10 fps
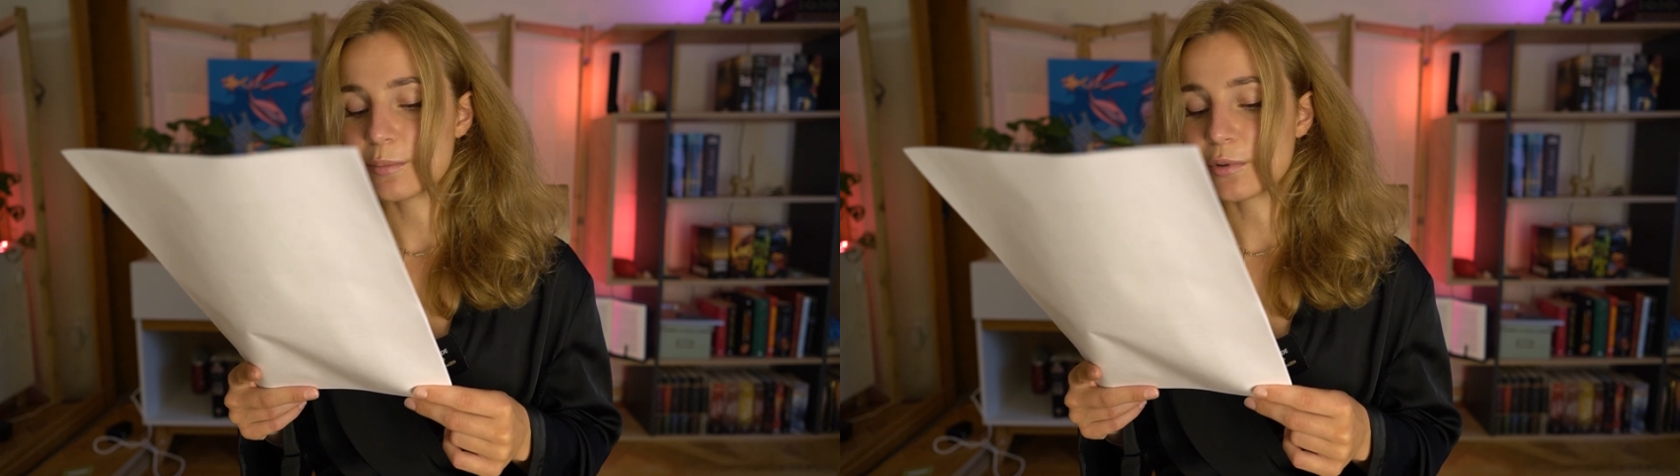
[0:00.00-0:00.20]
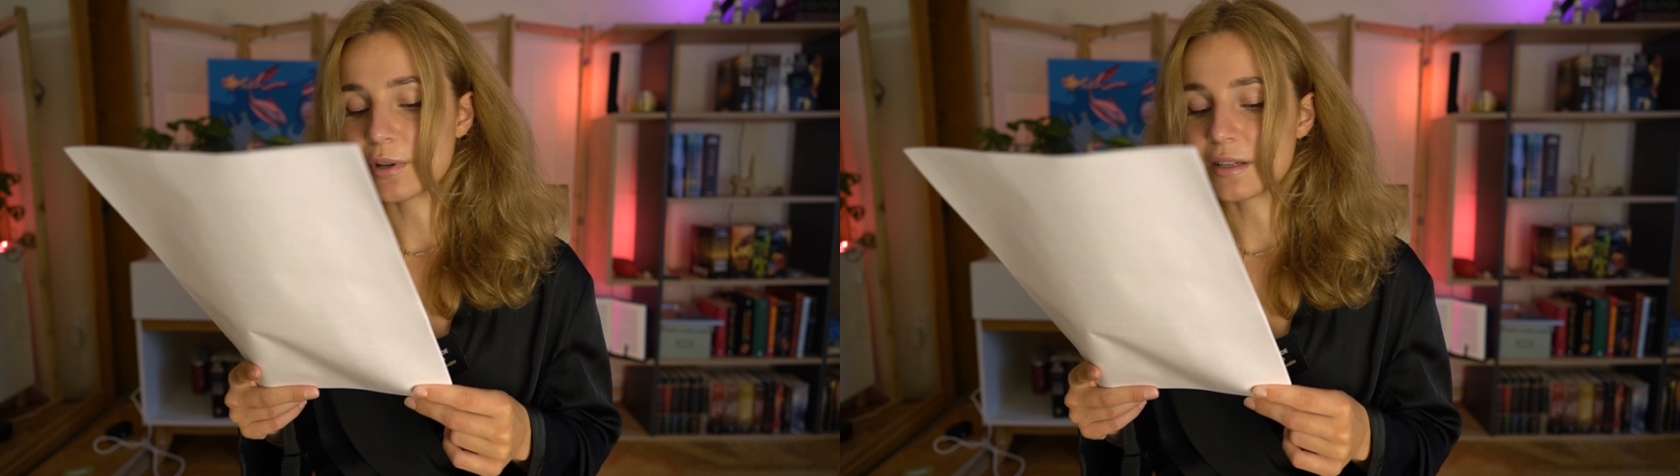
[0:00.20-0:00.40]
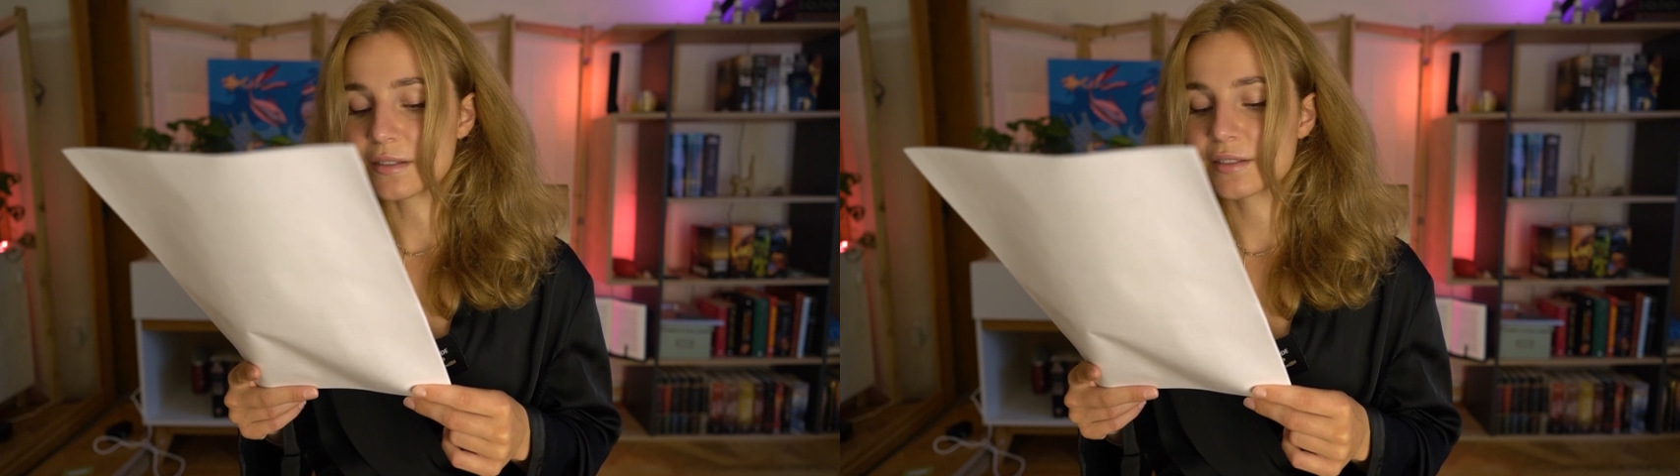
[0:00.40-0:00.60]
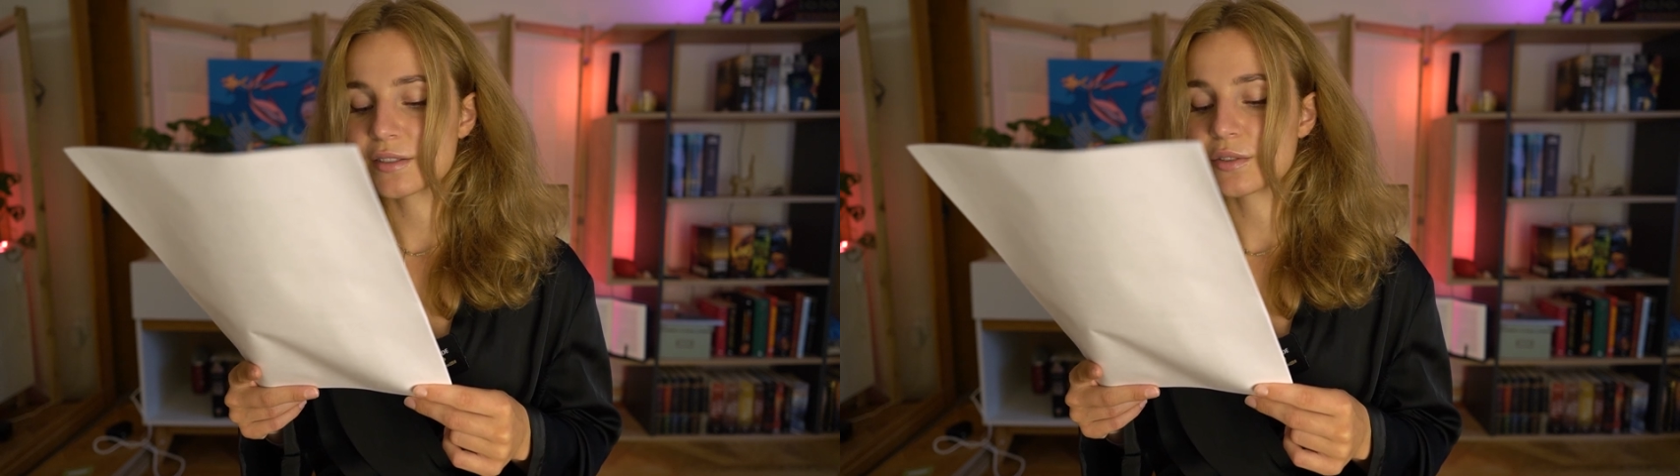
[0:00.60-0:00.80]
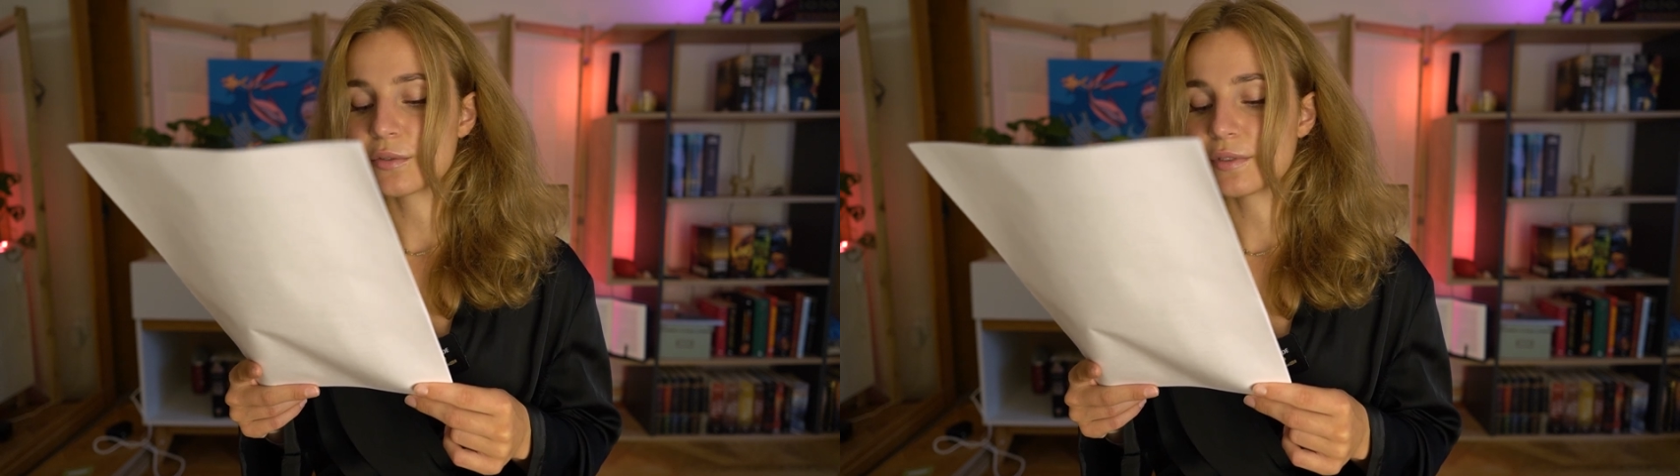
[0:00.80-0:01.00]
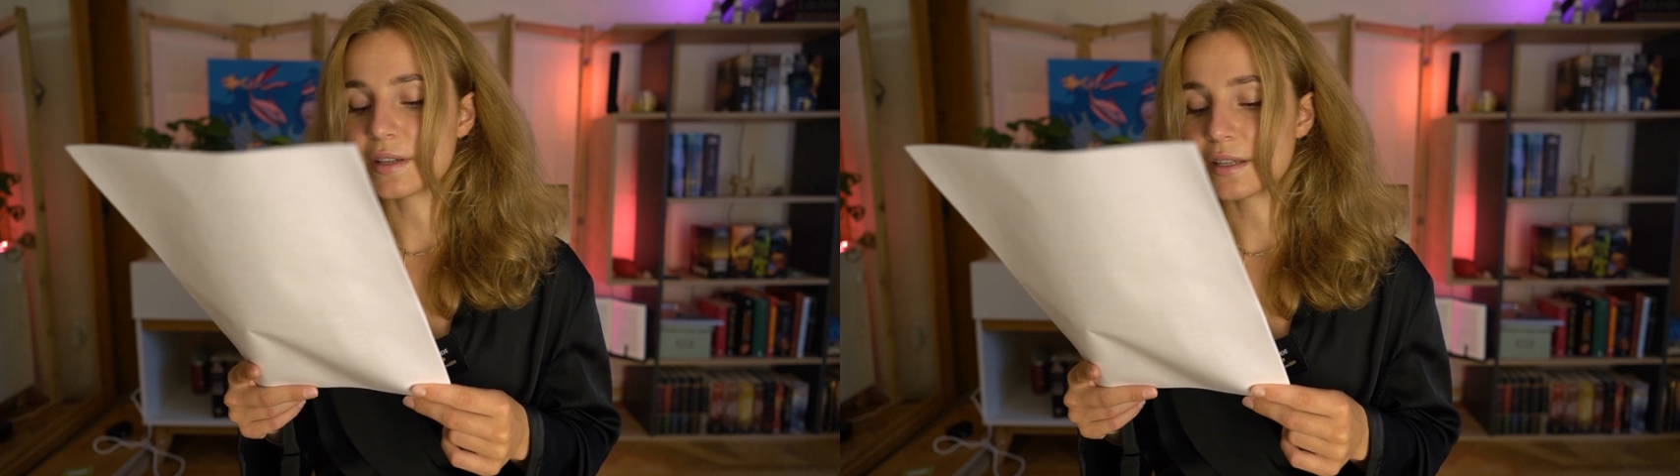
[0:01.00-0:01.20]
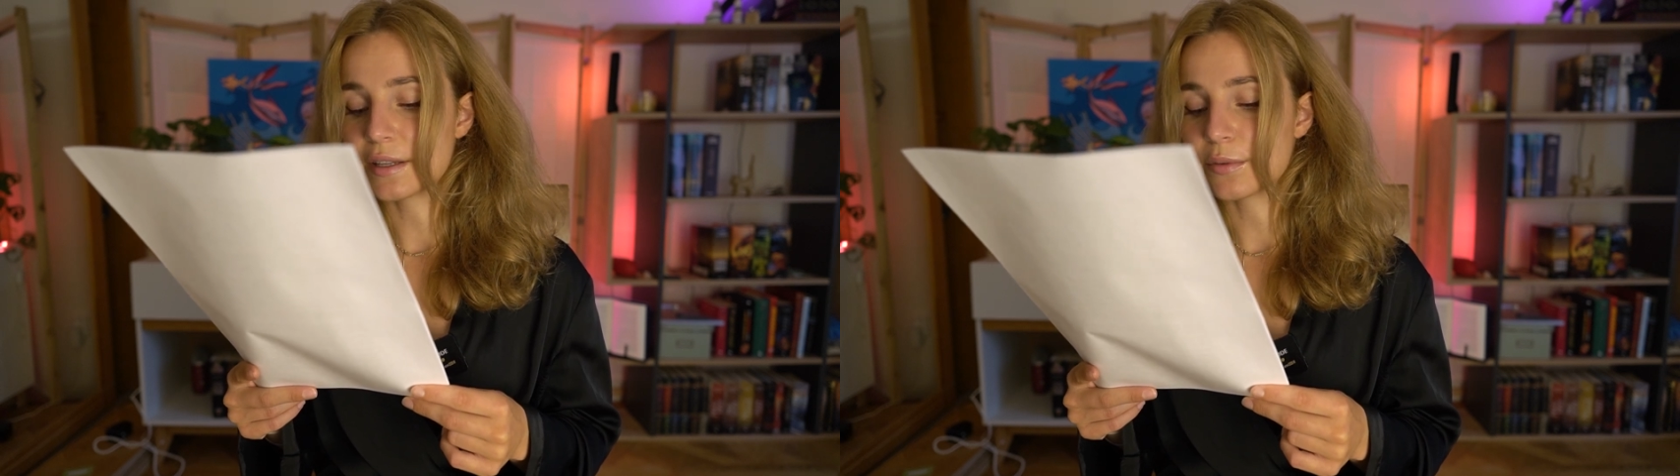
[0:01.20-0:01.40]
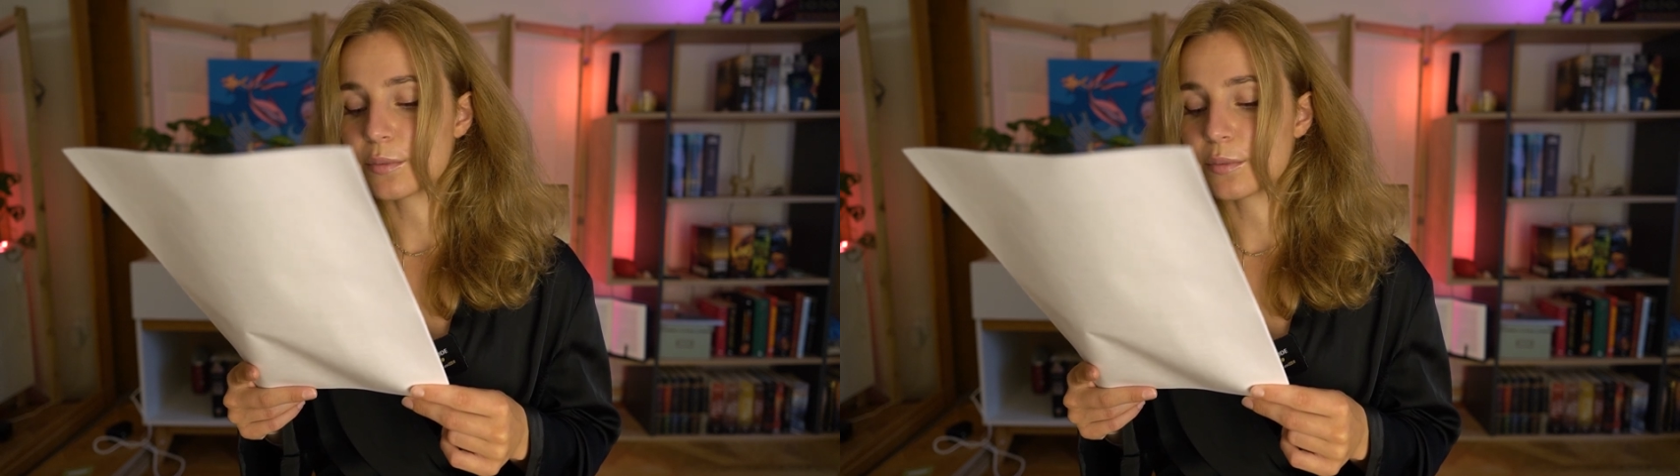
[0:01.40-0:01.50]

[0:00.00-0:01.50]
priests to feed it